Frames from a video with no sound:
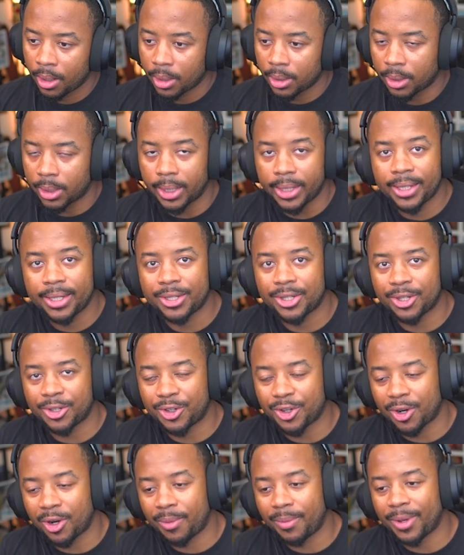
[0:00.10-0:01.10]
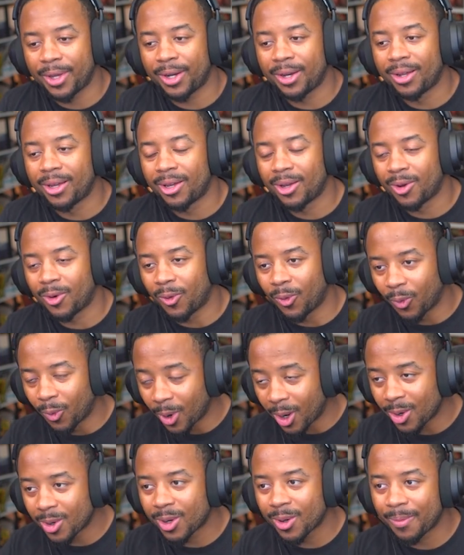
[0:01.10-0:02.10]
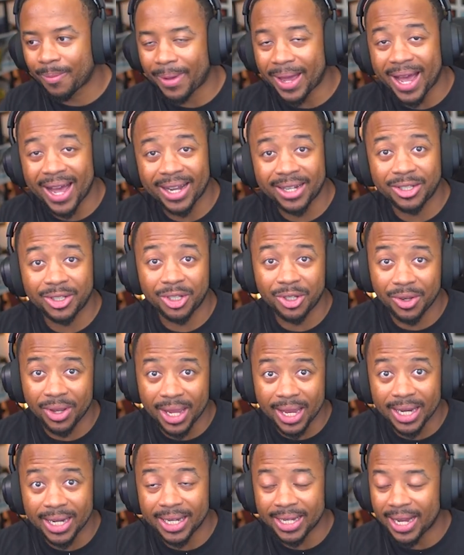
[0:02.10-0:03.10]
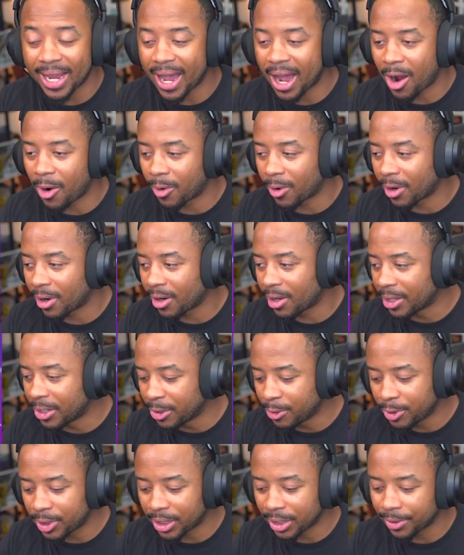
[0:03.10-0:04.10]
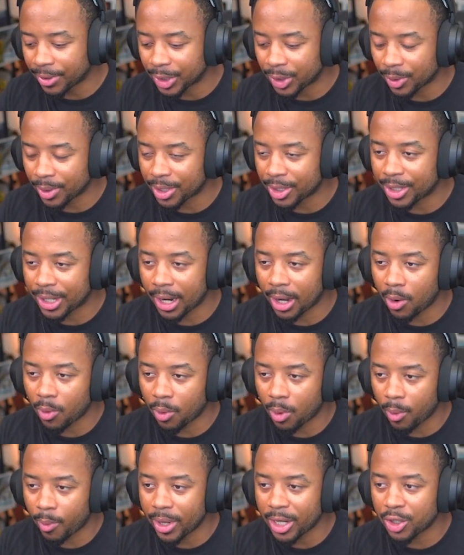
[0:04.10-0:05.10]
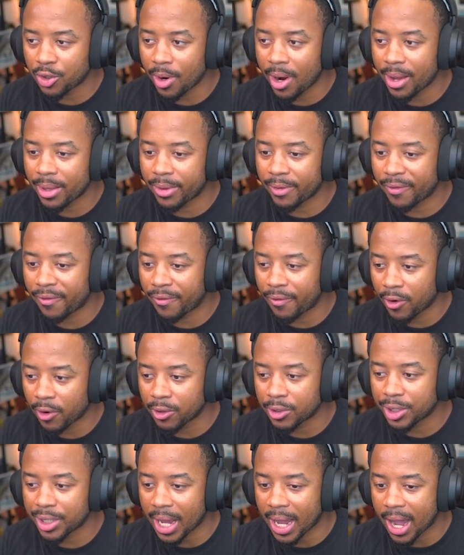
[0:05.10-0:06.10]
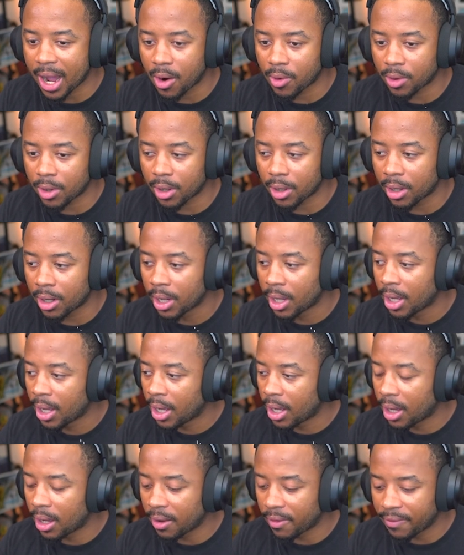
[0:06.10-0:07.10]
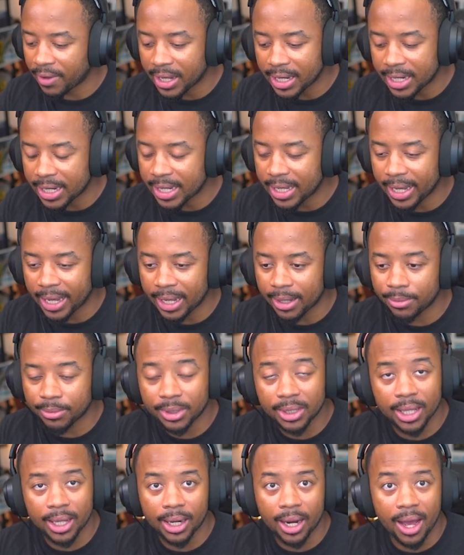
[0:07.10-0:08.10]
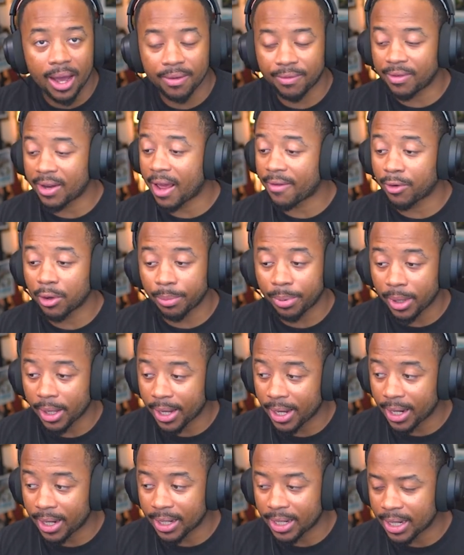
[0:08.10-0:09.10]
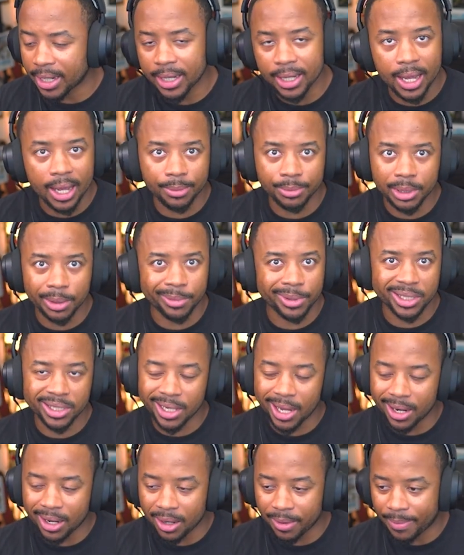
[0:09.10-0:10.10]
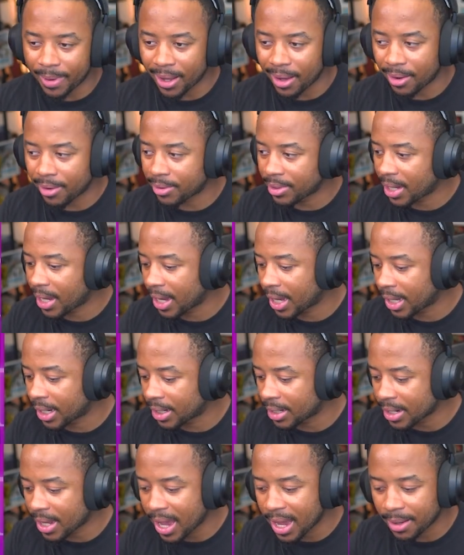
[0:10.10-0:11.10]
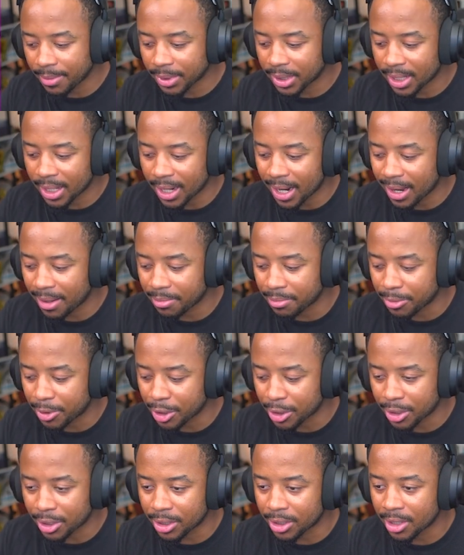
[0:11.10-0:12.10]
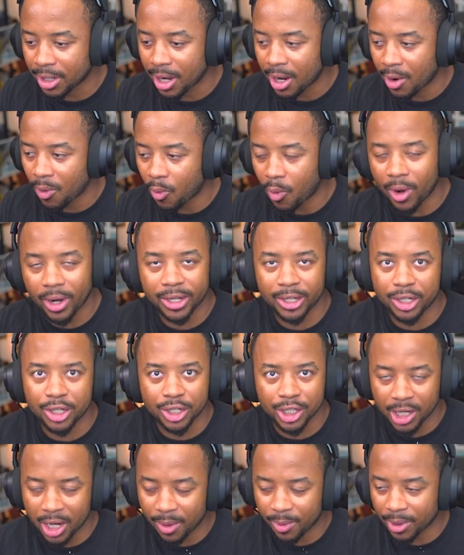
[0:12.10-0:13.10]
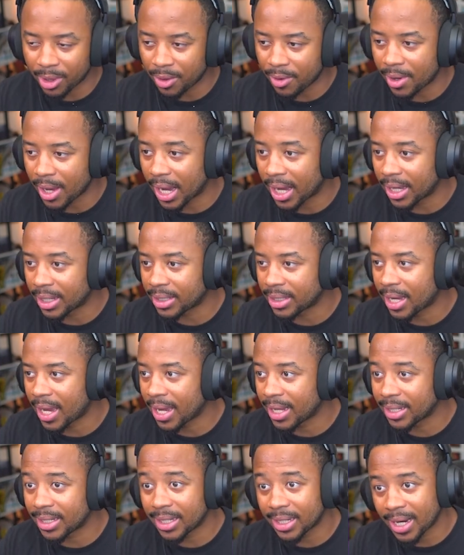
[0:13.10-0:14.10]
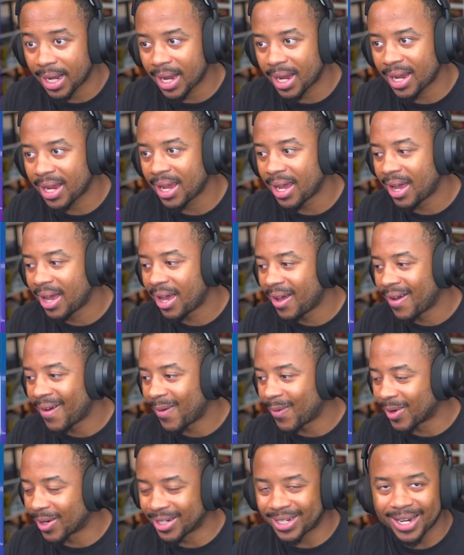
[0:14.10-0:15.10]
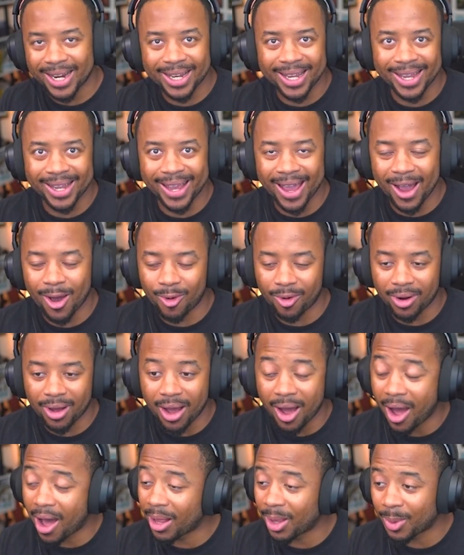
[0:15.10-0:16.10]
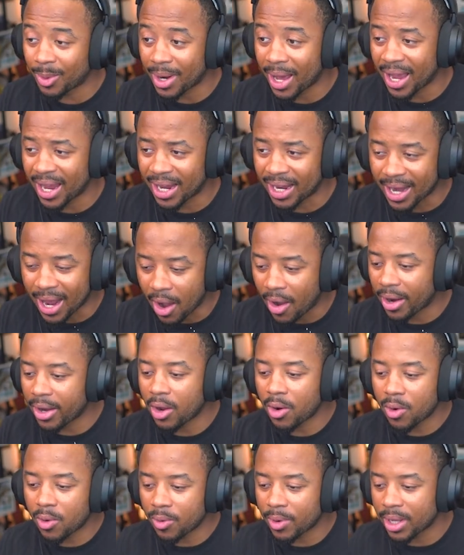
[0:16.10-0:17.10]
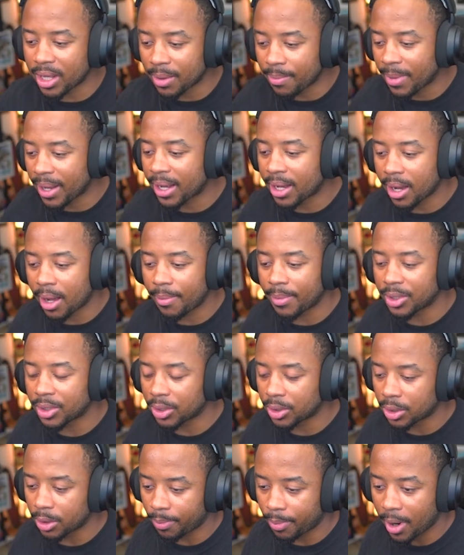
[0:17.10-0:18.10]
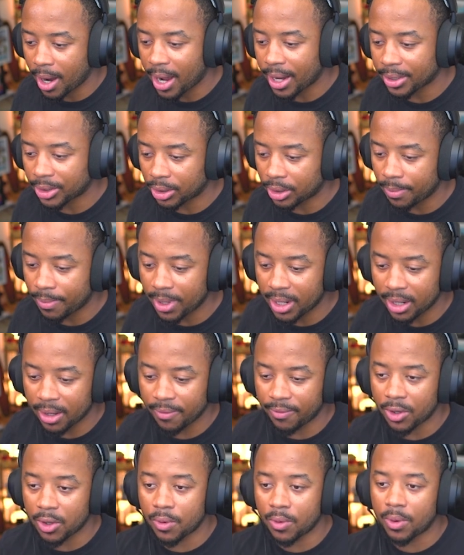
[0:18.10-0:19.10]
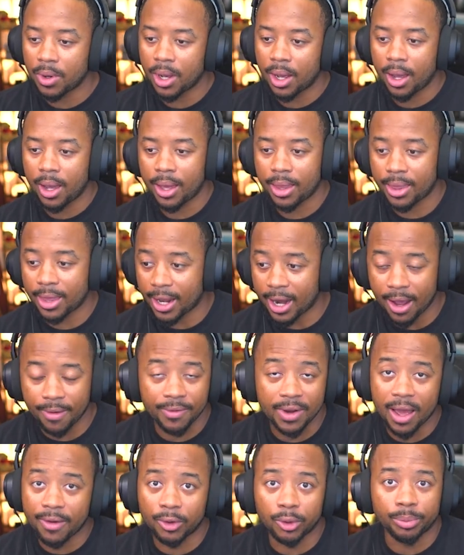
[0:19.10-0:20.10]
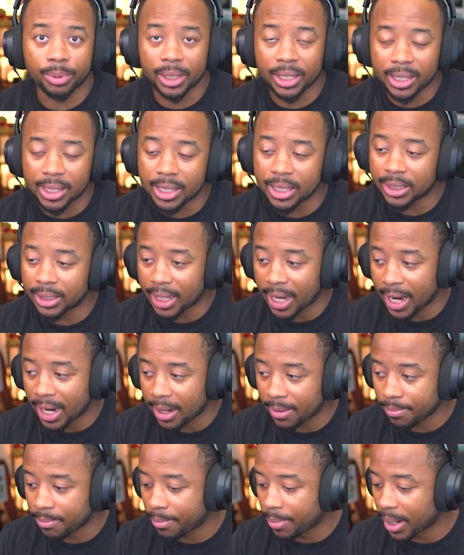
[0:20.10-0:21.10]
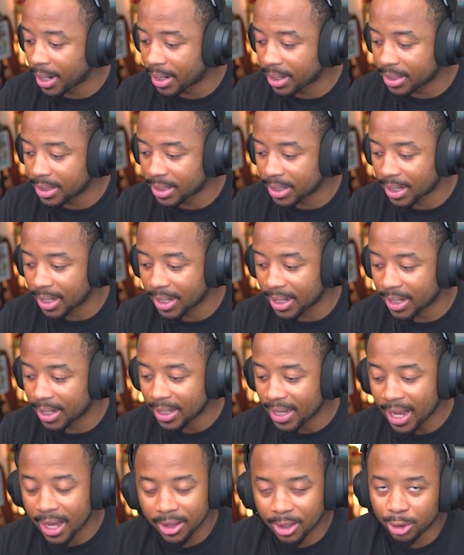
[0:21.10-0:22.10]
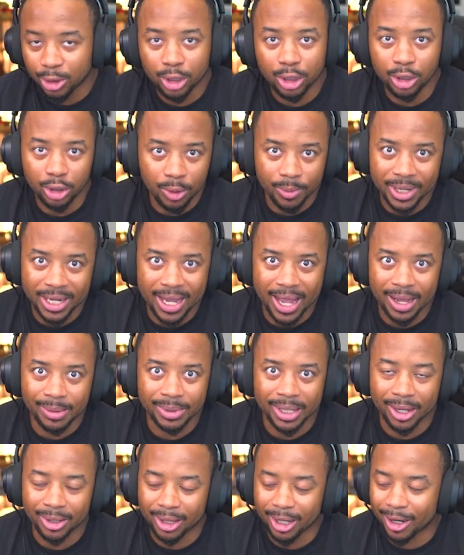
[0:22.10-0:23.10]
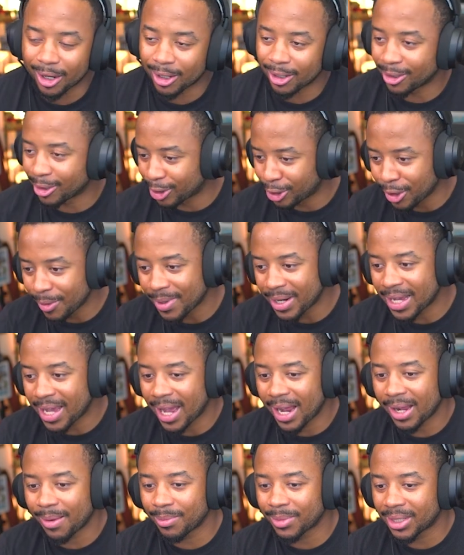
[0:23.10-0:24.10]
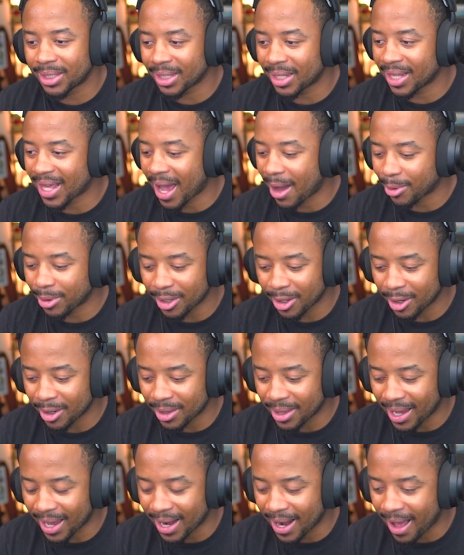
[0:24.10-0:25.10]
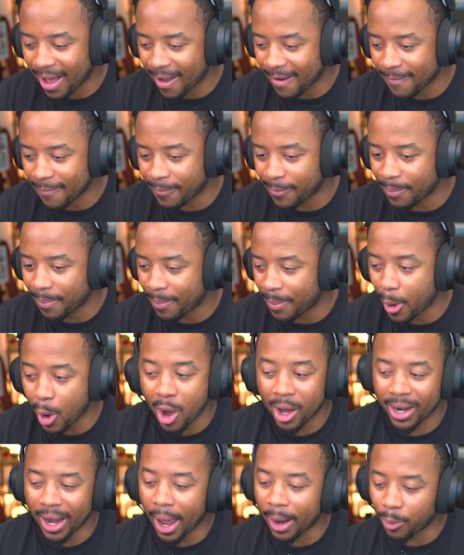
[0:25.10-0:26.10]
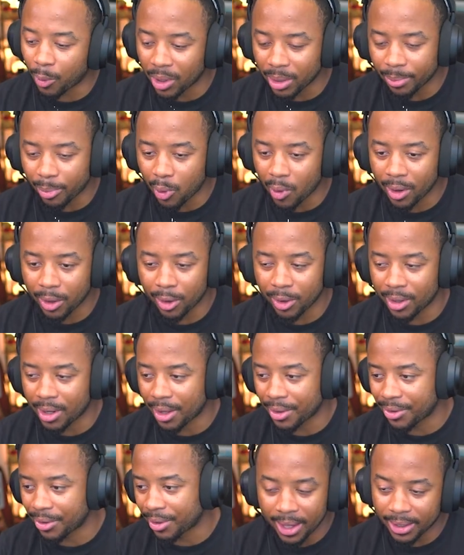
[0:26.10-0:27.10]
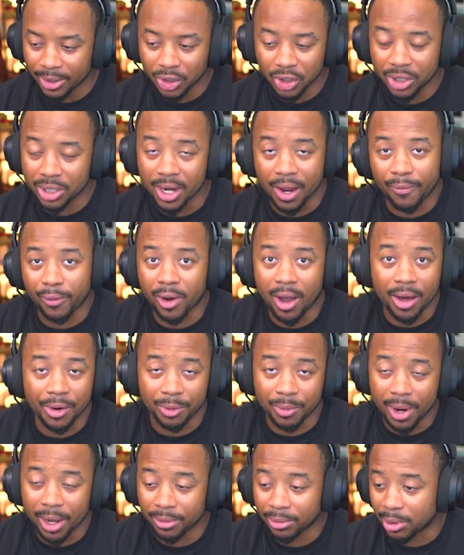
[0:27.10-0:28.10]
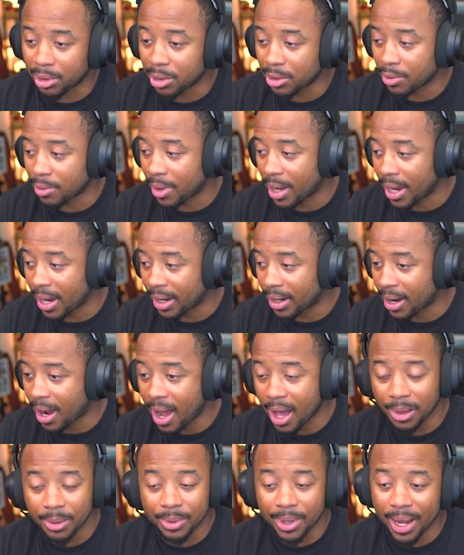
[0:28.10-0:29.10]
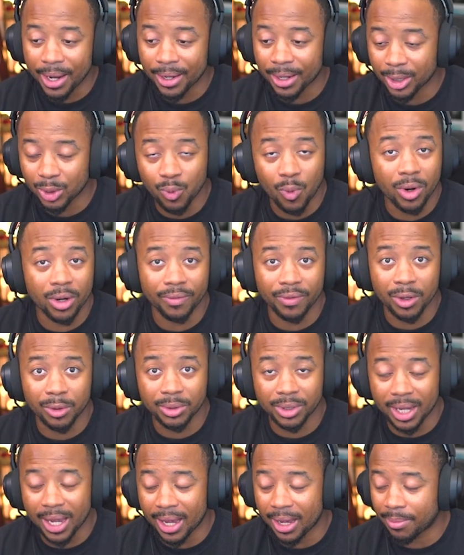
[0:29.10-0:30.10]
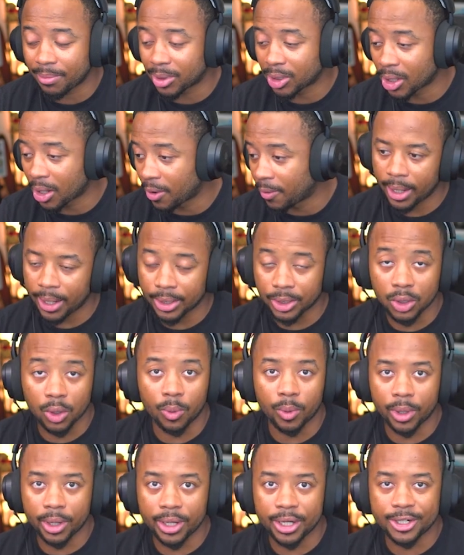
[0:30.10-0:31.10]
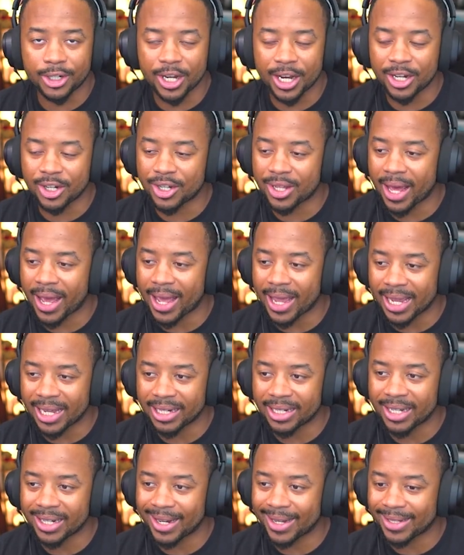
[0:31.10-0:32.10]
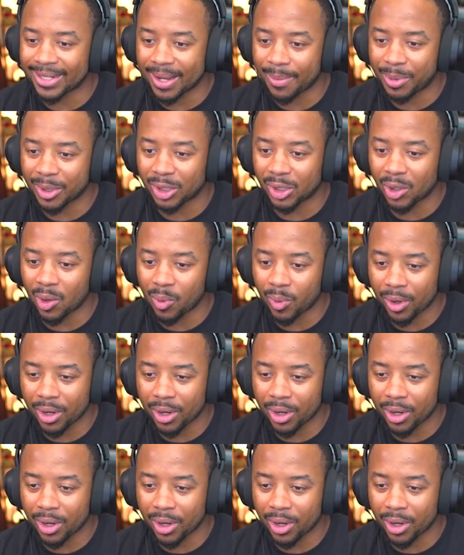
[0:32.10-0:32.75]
Ladies and gentlemen, welcome back to Indie Hour, a new series on the channel where we try the first hour of indie games that I've never played, indie games I'm excited about, and games that I'm just wanting to share with you guys. And today, we're checking out Hollow Knight. Now, I know it may come as a surprise to many of you that I've never played this game, but yeah, there's just too many games out there. There's too many games out there that I've bought at one point or another and just never got around to, and Hollow Knight is one of those games. So we're going to change that in today's episode.